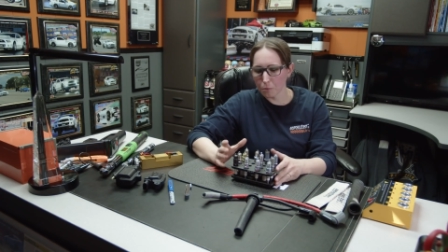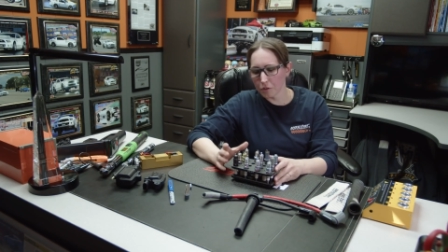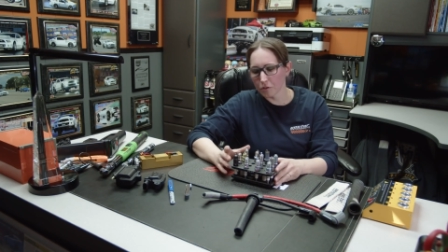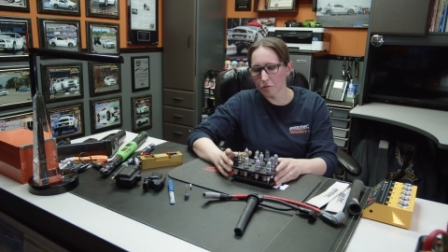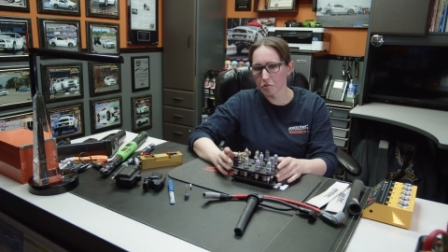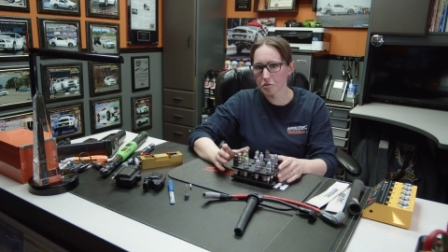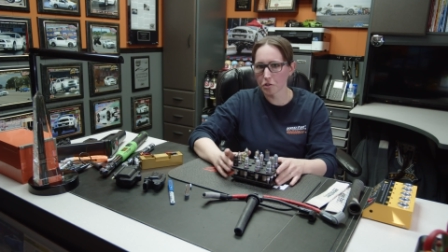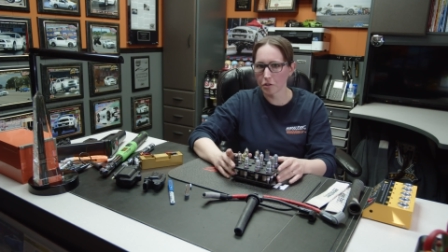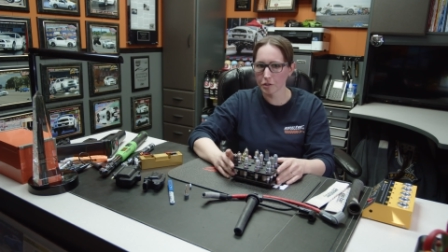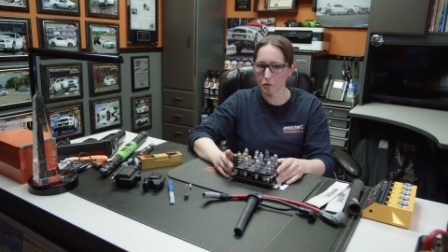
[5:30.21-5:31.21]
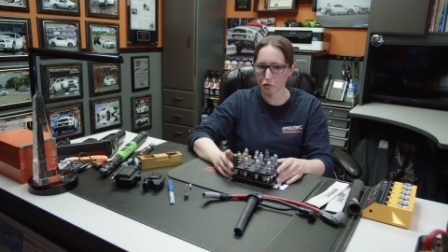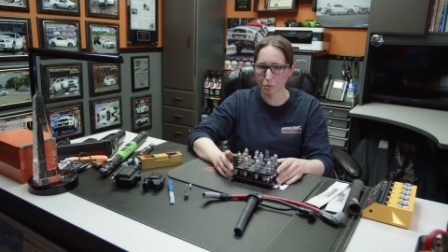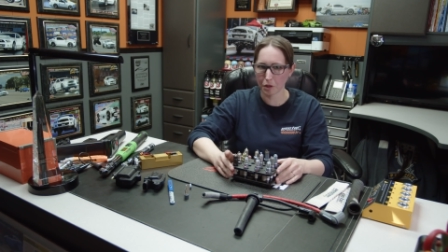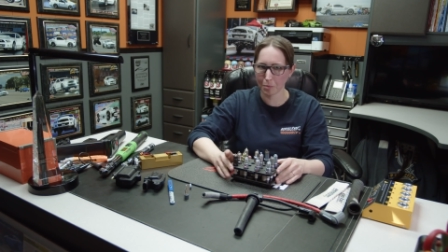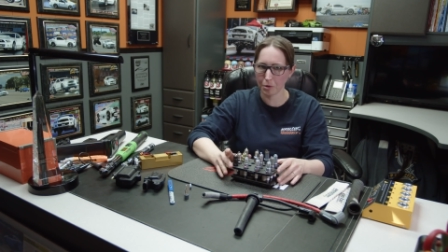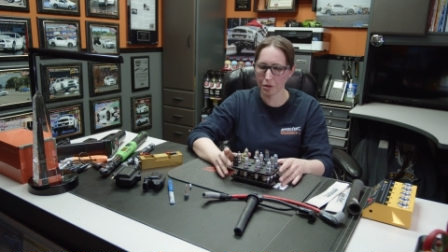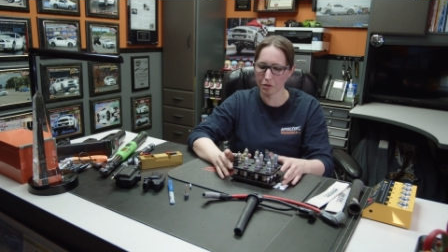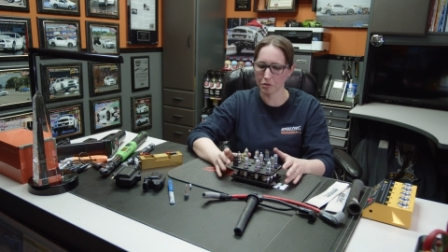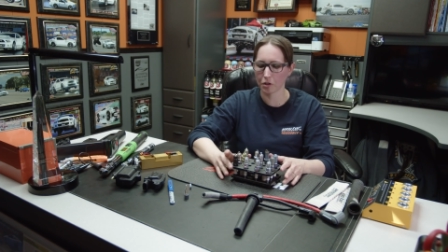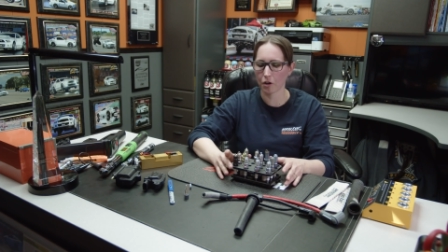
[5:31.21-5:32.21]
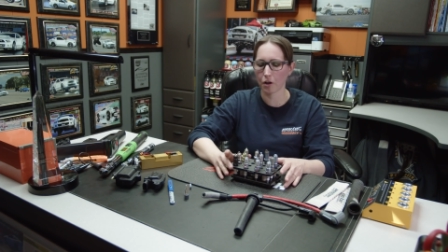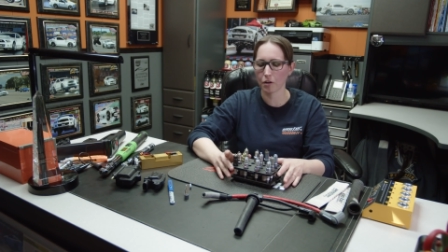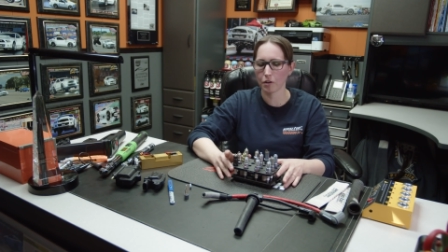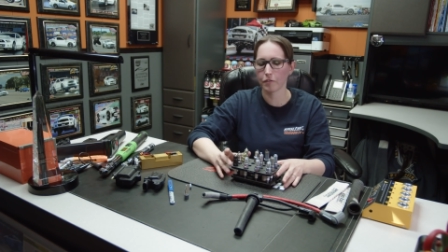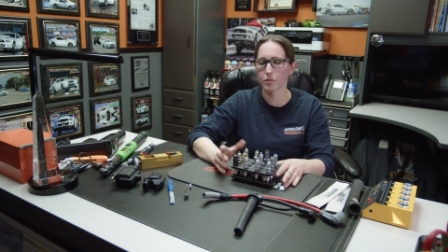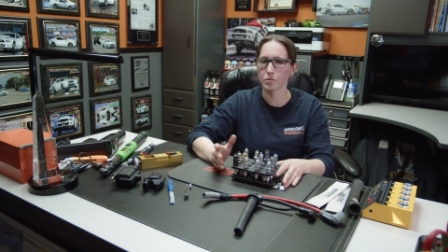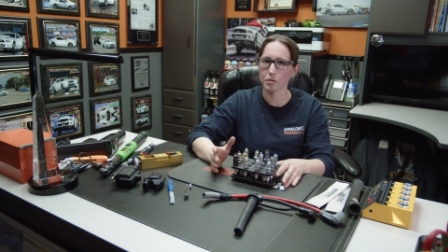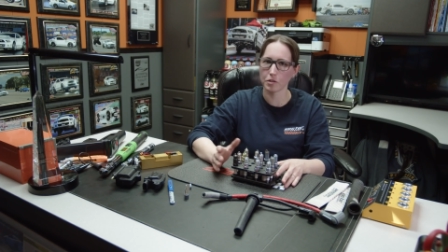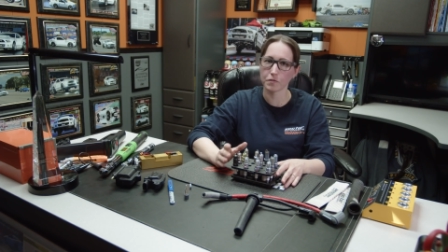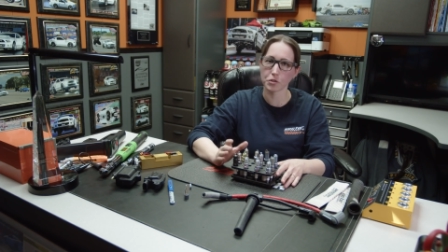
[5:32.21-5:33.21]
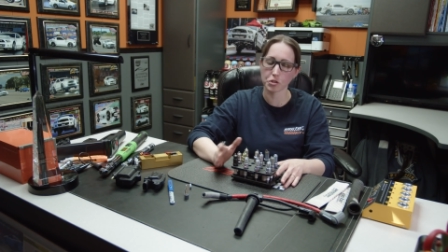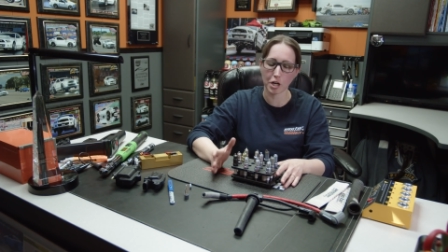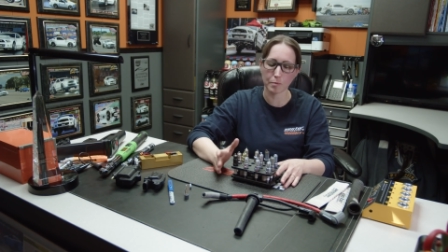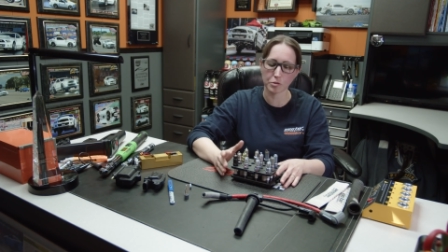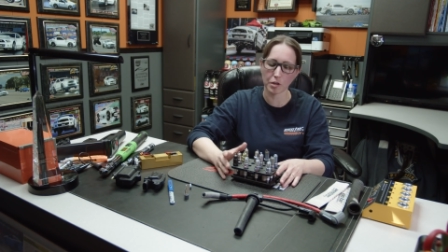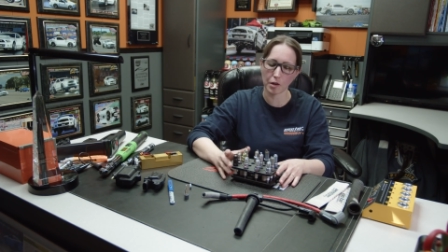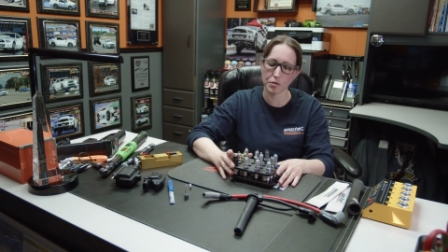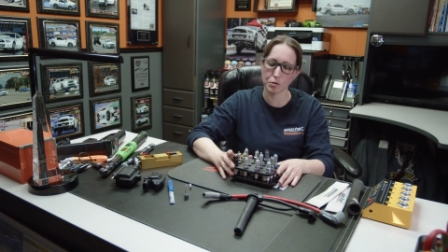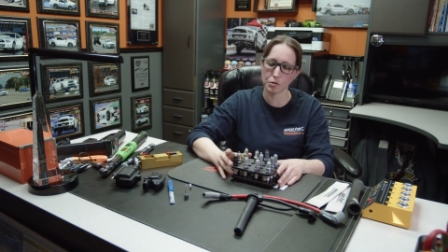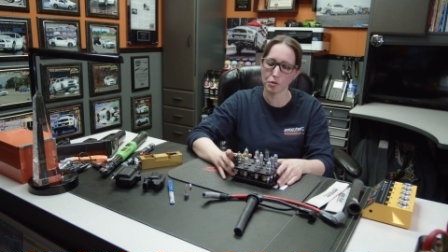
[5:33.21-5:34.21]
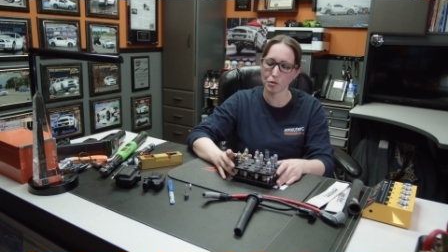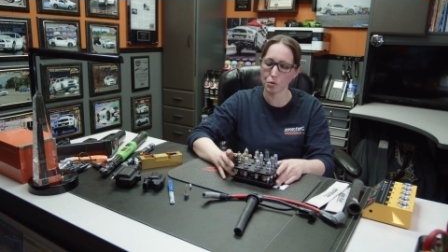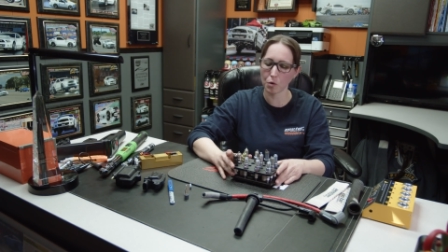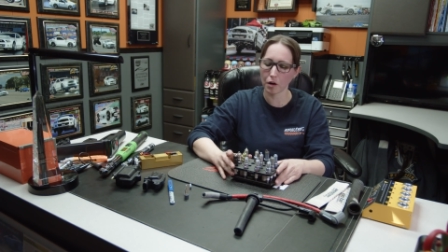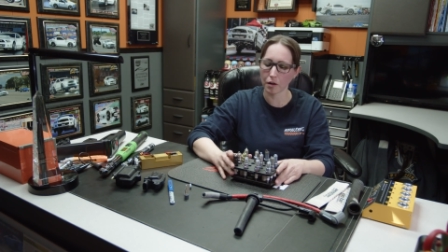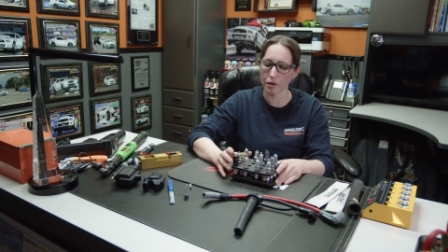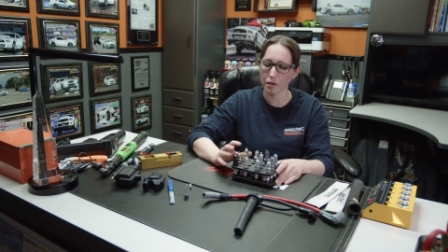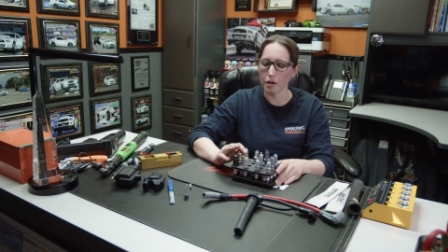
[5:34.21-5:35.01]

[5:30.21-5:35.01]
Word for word: when you're installing the spark plug in your car, if, if your shop's not doing it, you are.